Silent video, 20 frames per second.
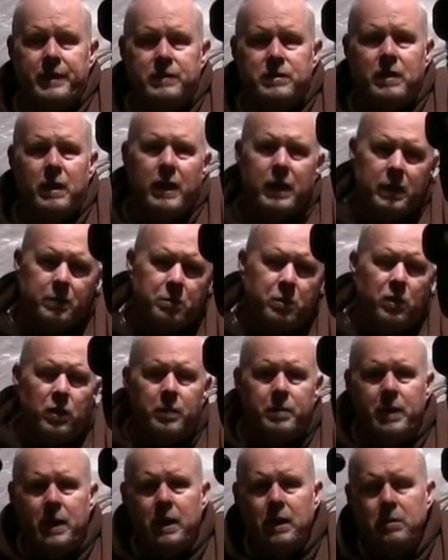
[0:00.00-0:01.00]
So I had to pull
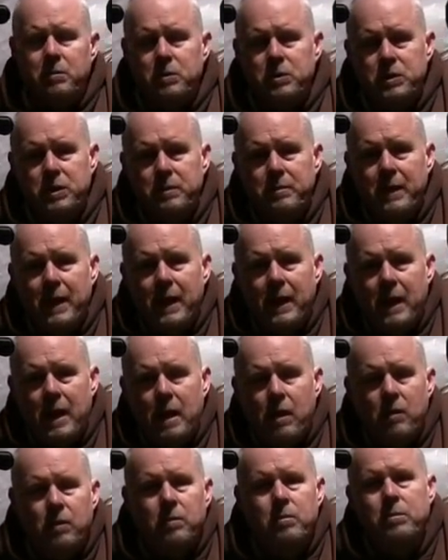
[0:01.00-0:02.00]
the pilot bushing back
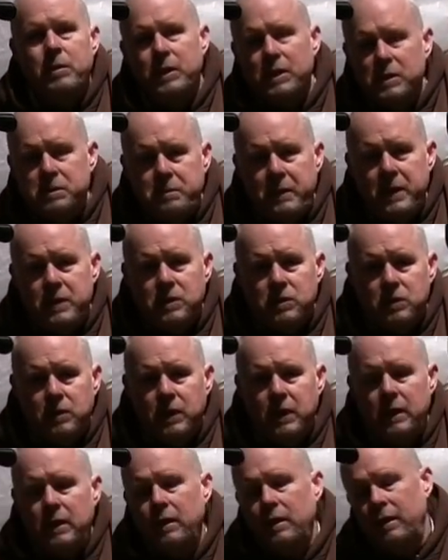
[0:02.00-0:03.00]
out, put the spacer
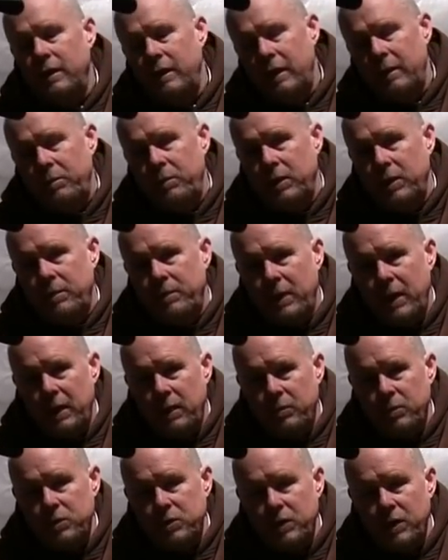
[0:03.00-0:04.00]
in, then put the
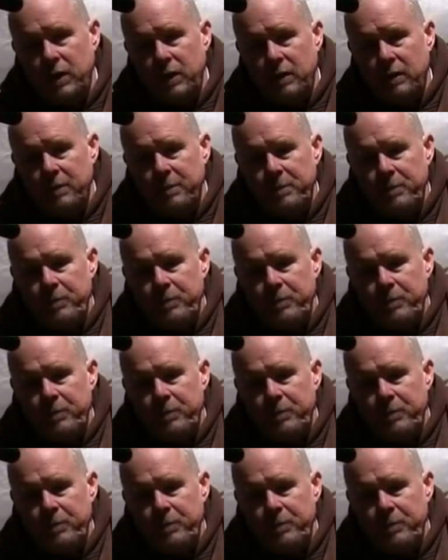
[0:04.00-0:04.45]
pilot bushing in.